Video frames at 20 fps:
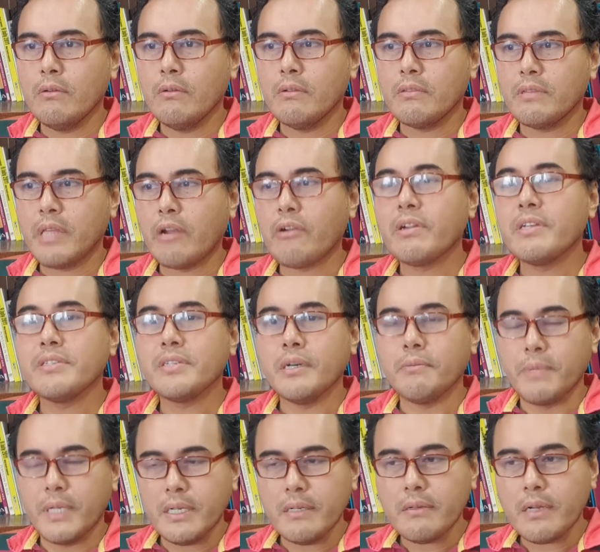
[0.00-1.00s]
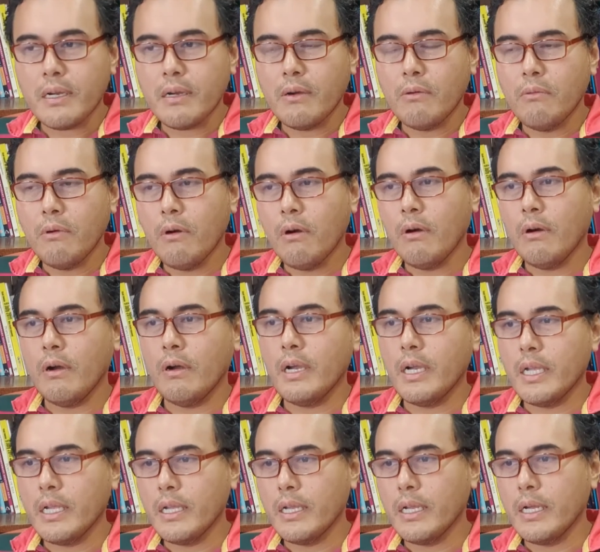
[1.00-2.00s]
terrorism,
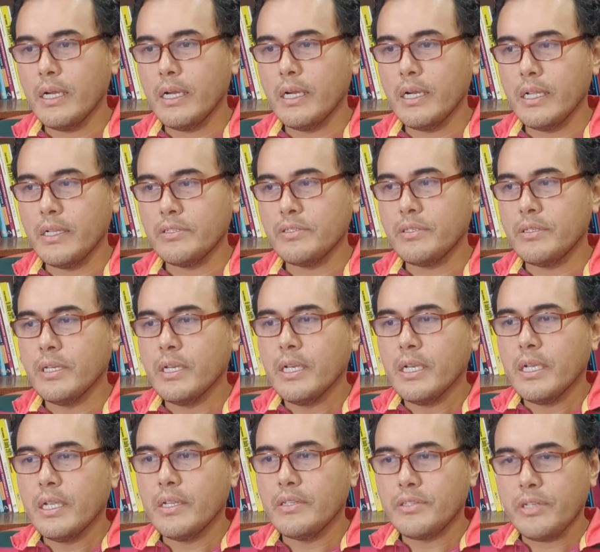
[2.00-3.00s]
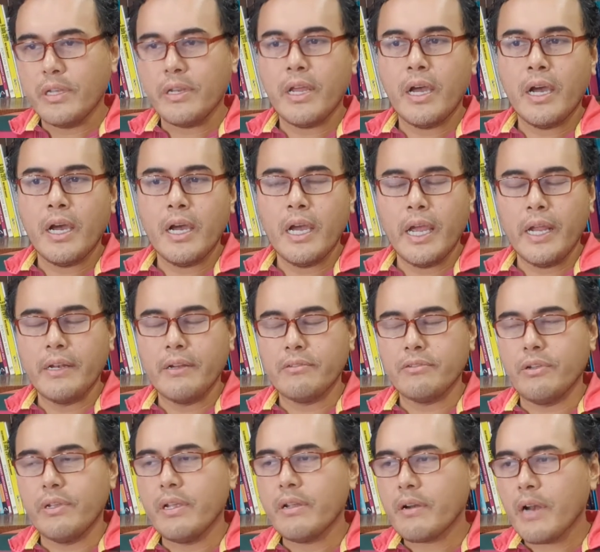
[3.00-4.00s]
war in Syria and
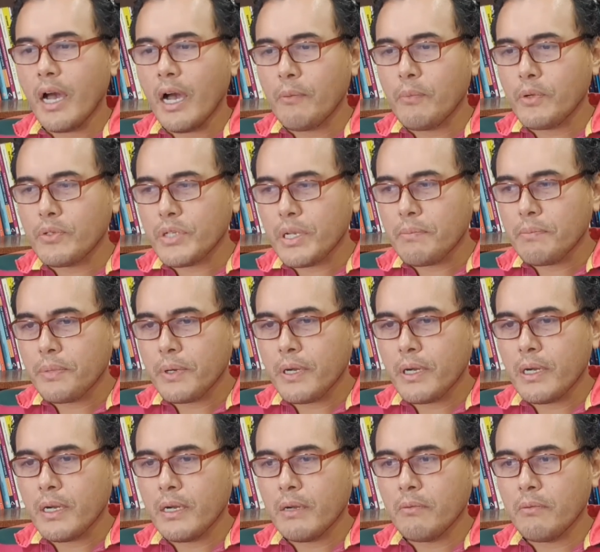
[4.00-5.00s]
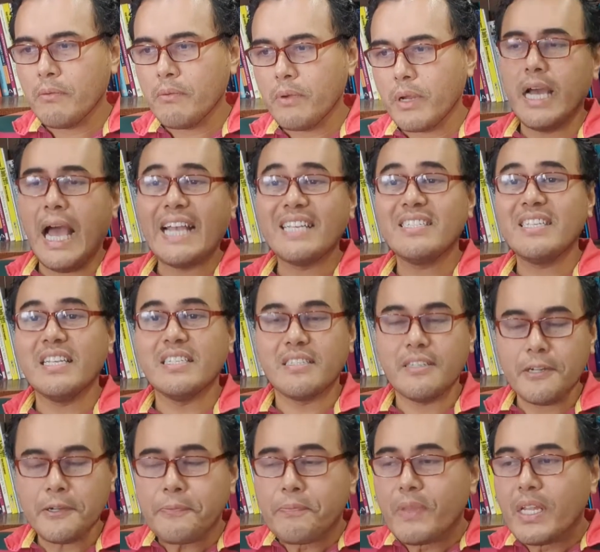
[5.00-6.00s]
also Iraq, for example, ISIS.
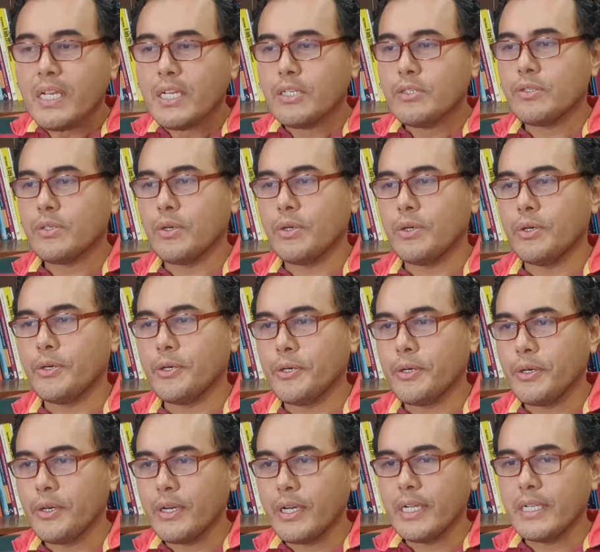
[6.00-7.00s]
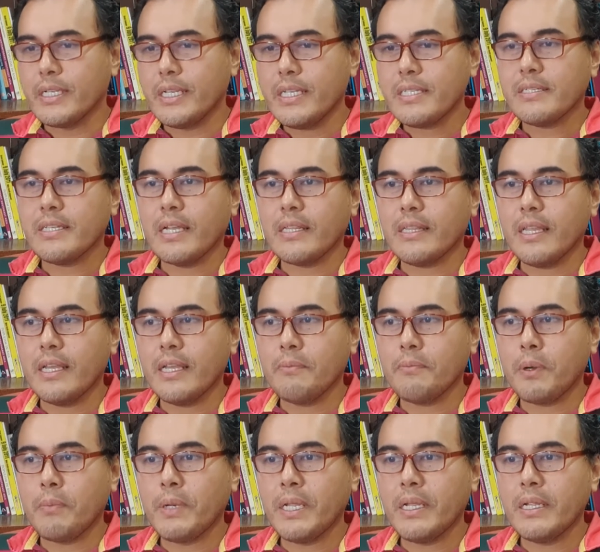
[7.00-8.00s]
So this, I think,
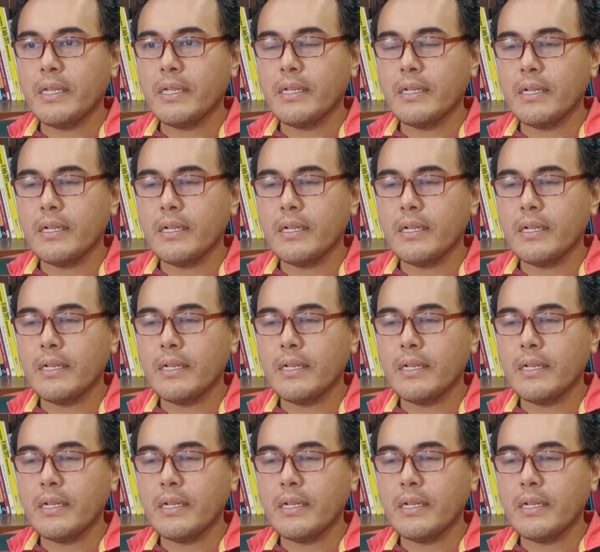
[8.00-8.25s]
probably